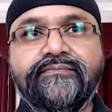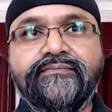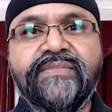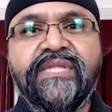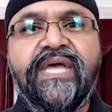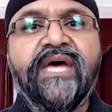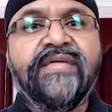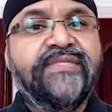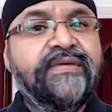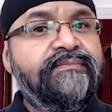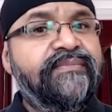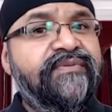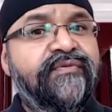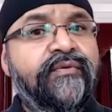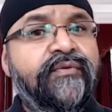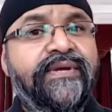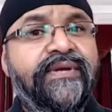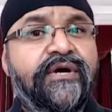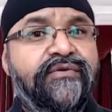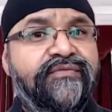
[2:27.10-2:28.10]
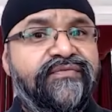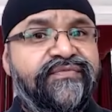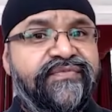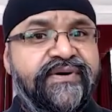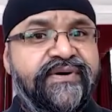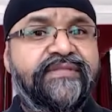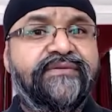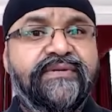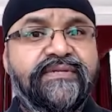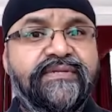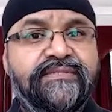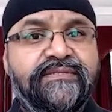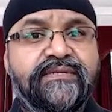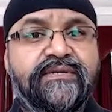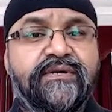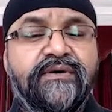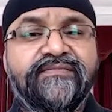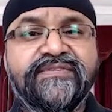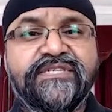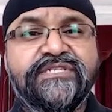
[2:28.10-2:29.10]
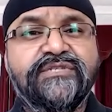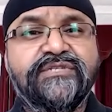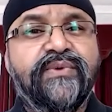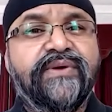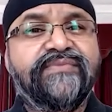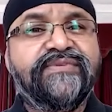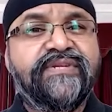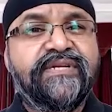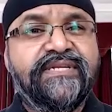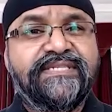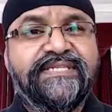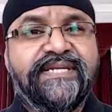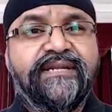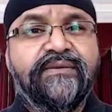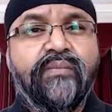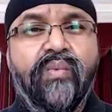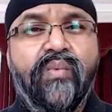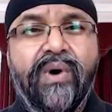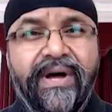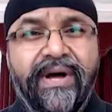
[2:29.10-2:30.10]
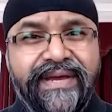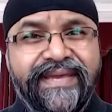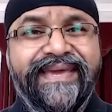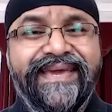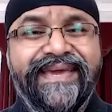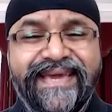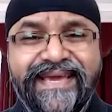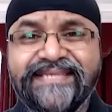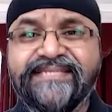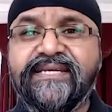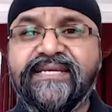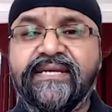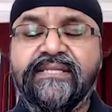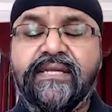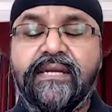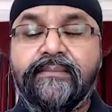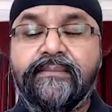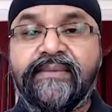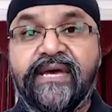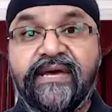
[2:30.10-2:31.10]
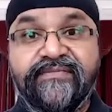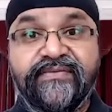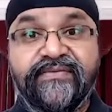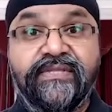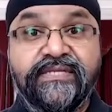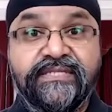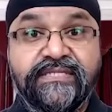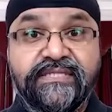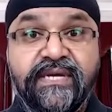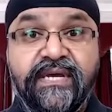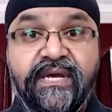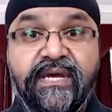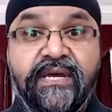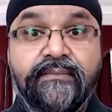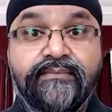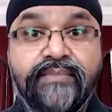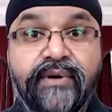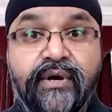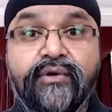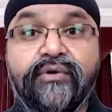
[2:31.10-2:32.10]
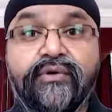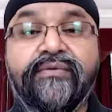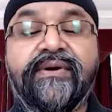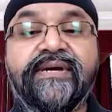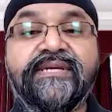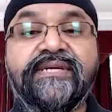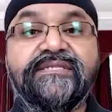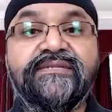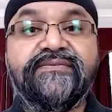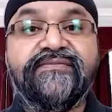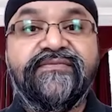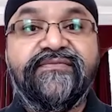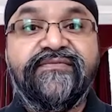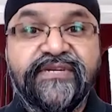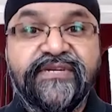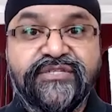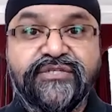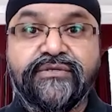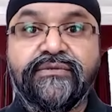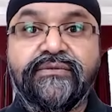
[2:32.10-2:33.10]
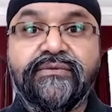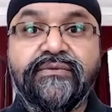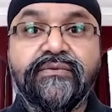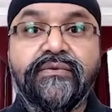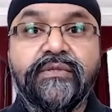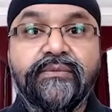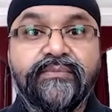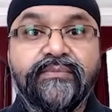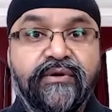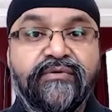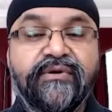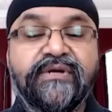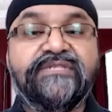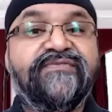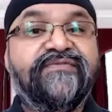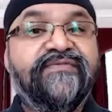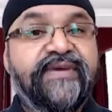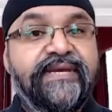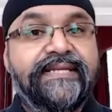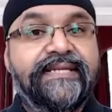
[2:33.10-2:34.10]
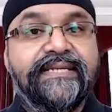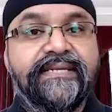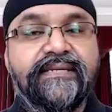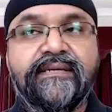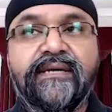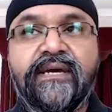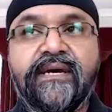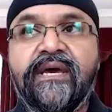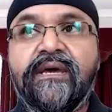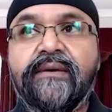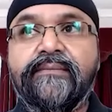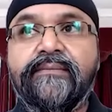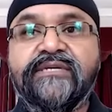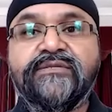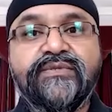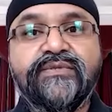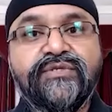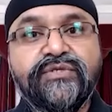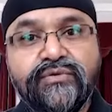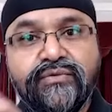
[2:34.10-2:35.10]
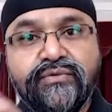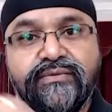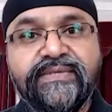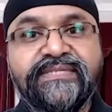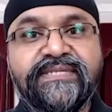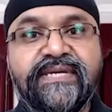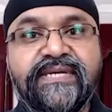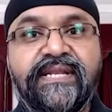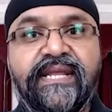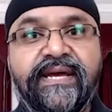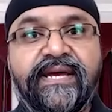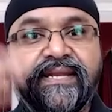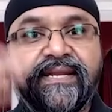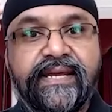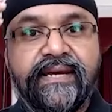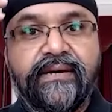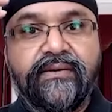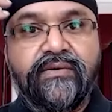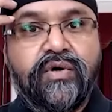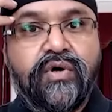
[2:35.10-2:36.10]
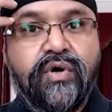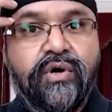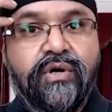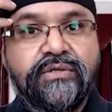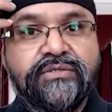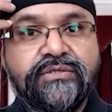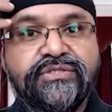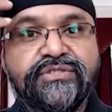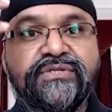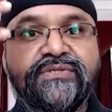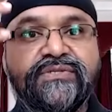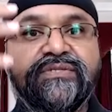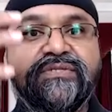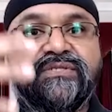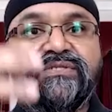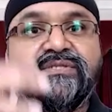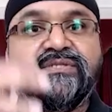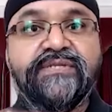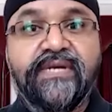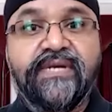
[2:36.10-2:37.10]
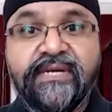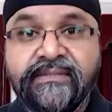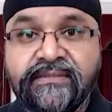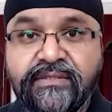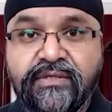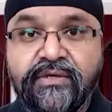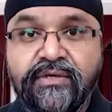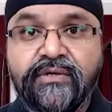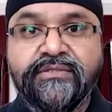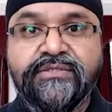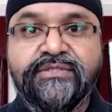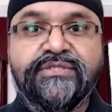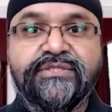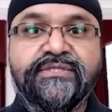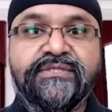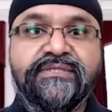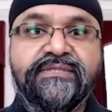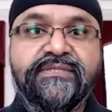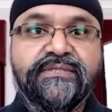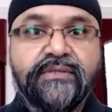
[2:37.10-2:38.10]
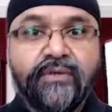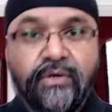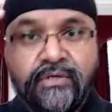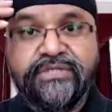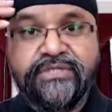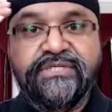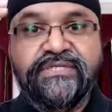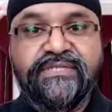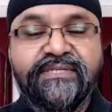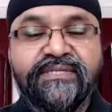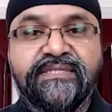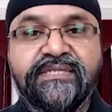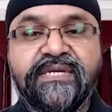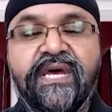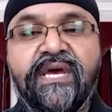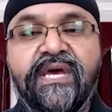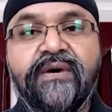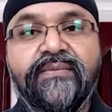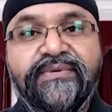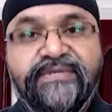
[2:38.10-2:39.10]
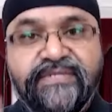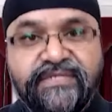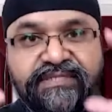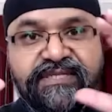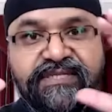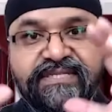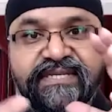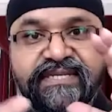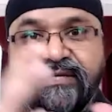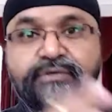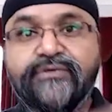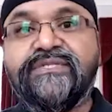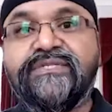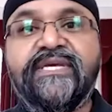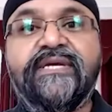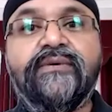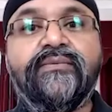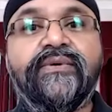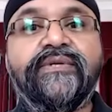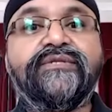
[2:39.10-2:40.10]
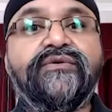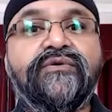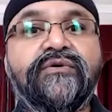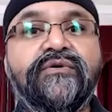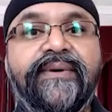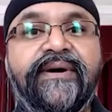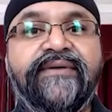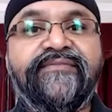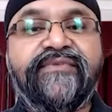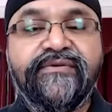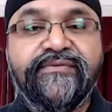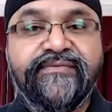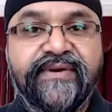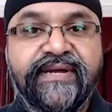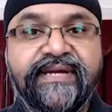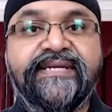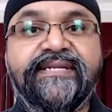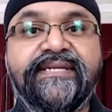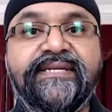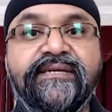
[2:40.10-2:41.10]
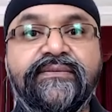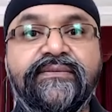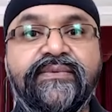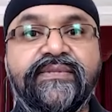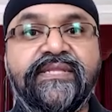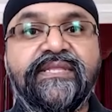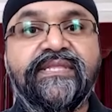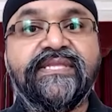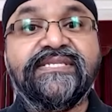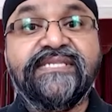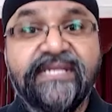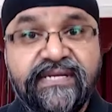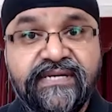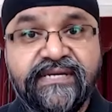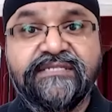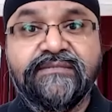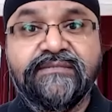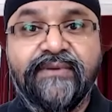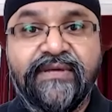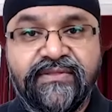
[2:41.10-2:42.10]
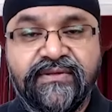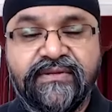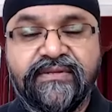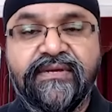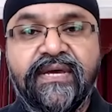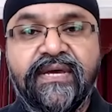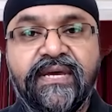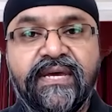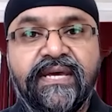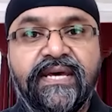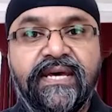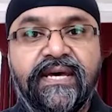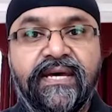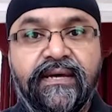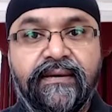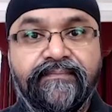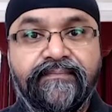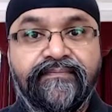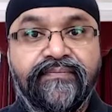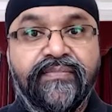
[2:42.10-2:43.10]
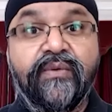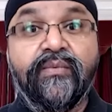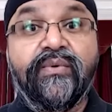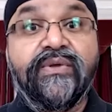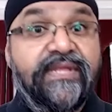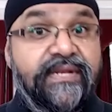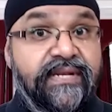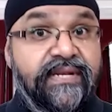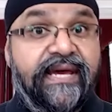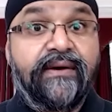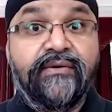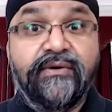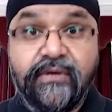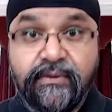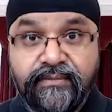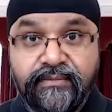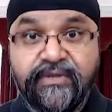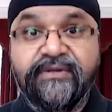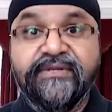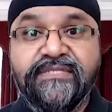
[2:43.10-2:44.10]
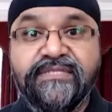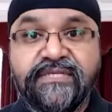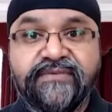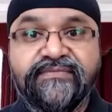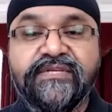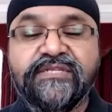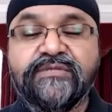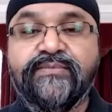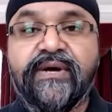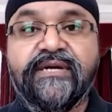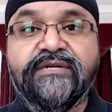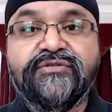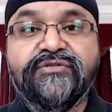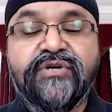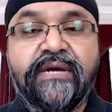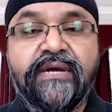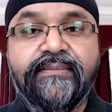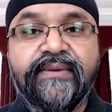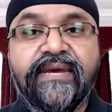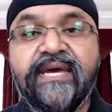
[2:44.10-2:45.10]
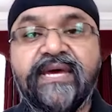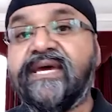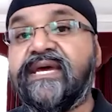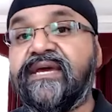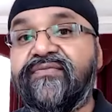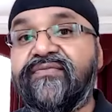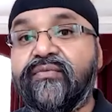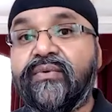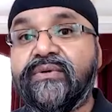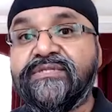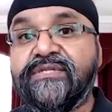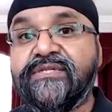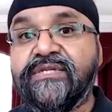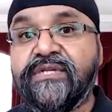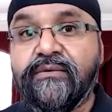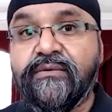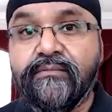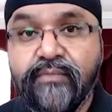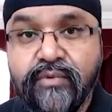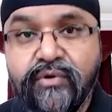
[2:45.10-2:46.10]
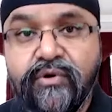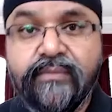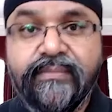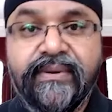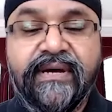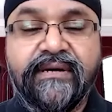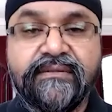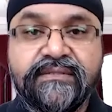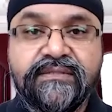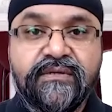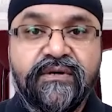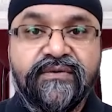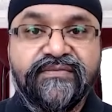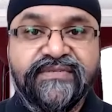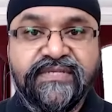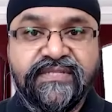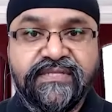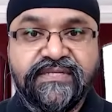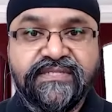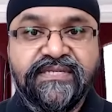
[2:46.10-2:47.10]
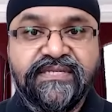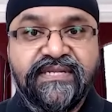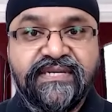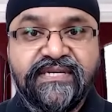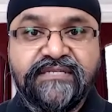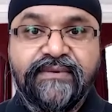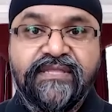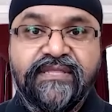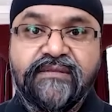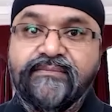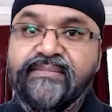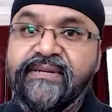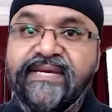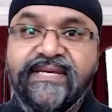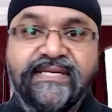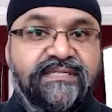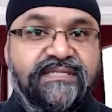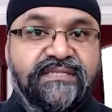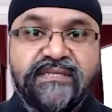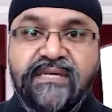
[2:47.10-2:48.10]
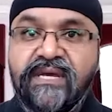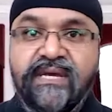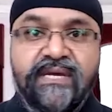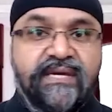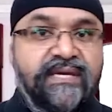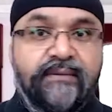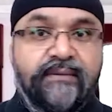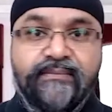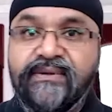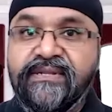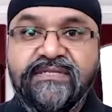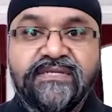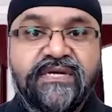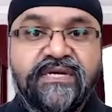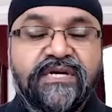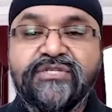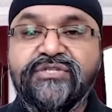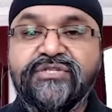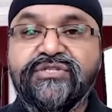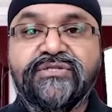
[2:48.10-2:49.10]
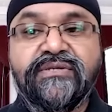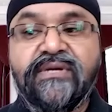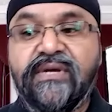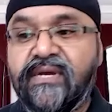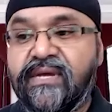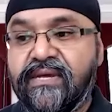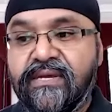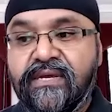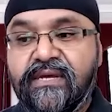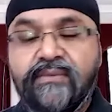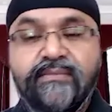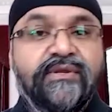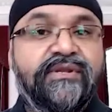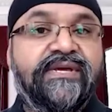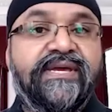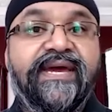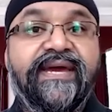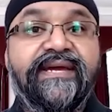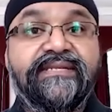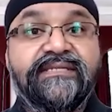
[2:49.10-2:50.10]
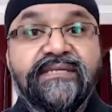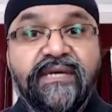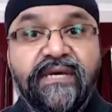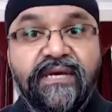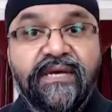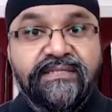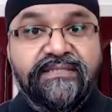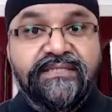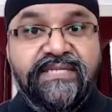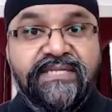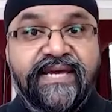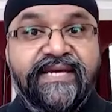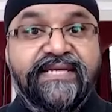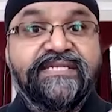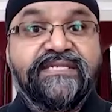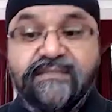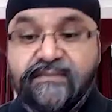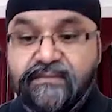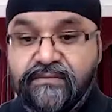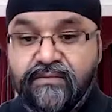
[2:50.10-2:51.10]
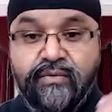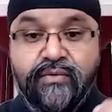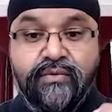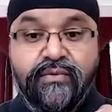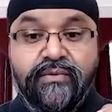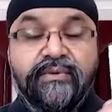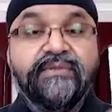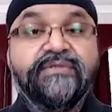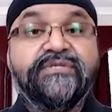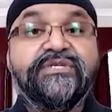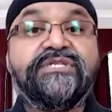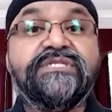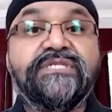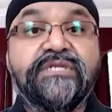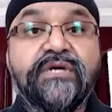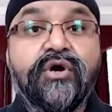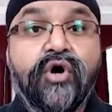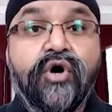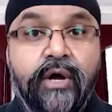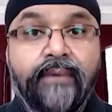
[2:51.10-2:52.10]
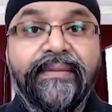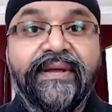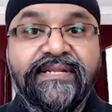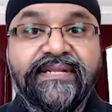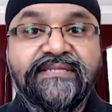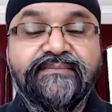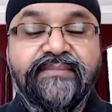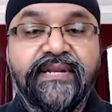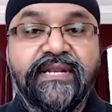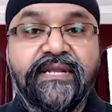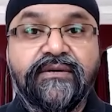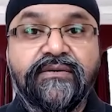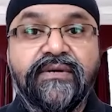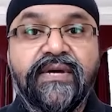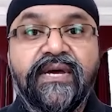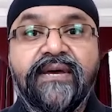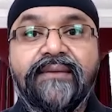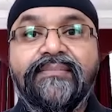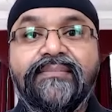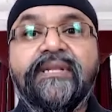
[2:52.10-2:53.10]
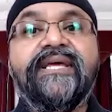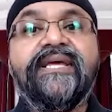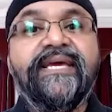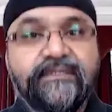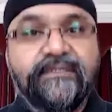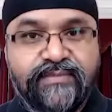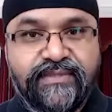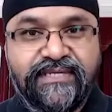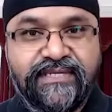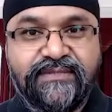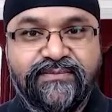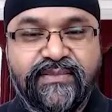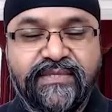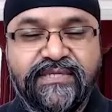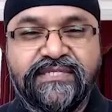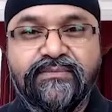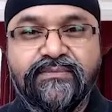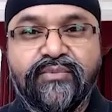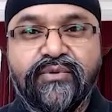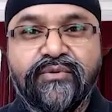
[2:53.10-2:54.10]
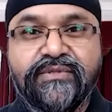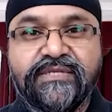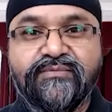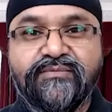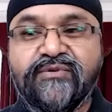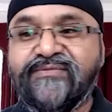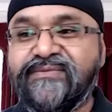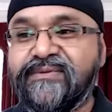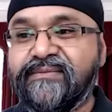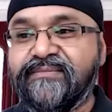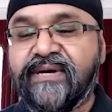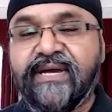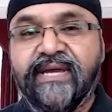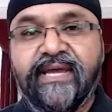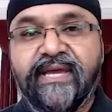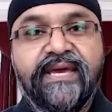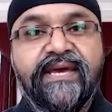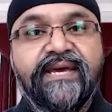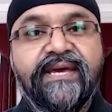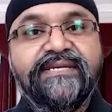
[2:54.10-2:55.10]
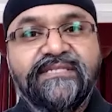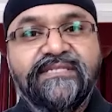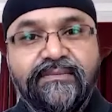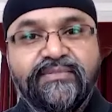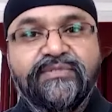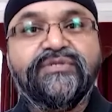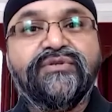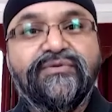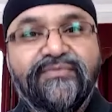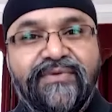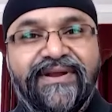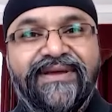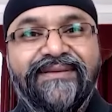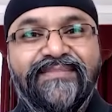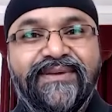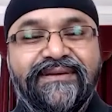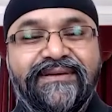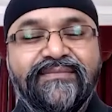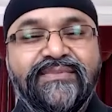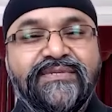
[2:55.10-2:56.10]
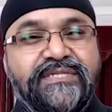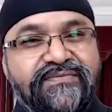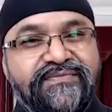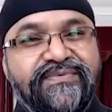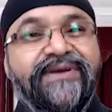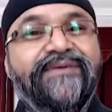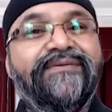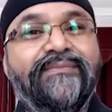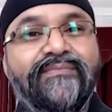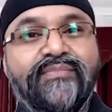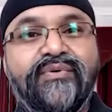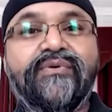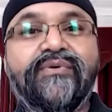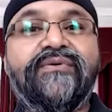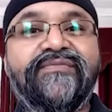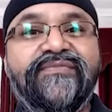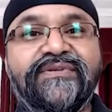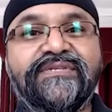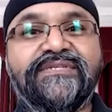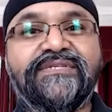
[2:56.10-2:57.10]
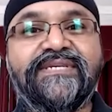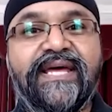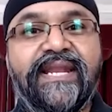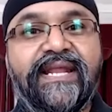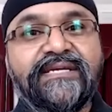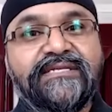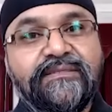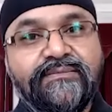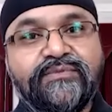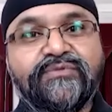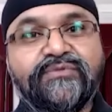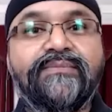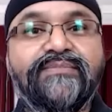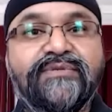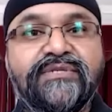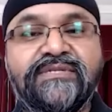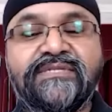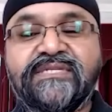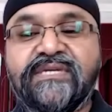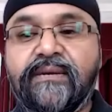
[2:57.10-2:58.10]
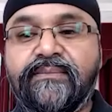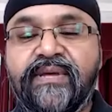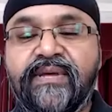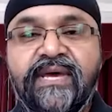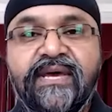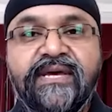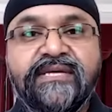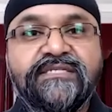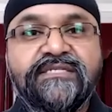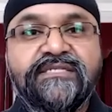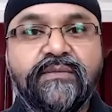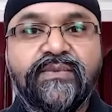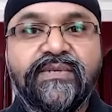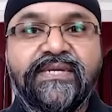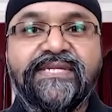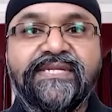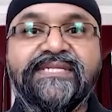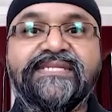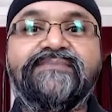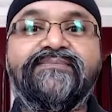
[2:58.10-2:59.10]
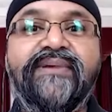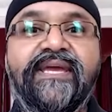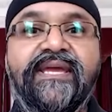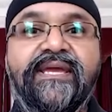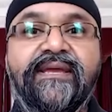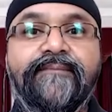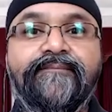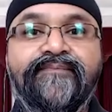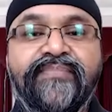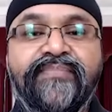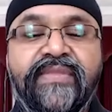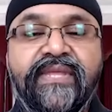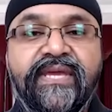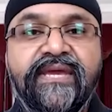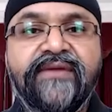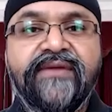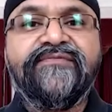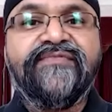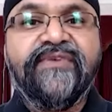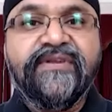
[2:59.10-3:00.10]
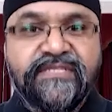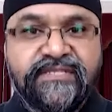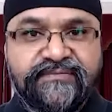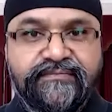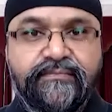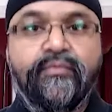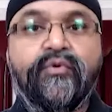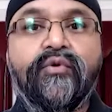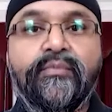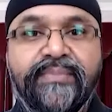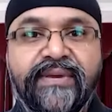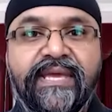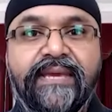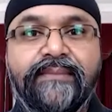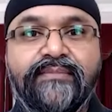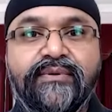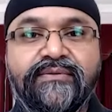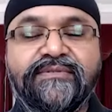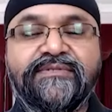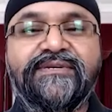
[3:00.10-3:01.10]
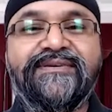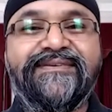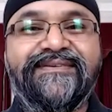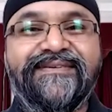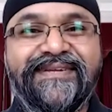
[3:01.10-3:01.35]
I think before we go further into the conversation, we have to understand why is it that I'm having this polarized vision or the polarized feeling. Because we should always align our conscious, unconscious consciousness, which is the CUC we talk about very regularly within the SynaGus method, um, within our community of the Inspired Tribe. If you want to know more about, obviously, the SynaGus method, please keep in touch, communicate, text, or just comment below. Please, please, please support this movement by subscribing, which is very important for us to get our subscriptions up so that we can be in front of more people so you can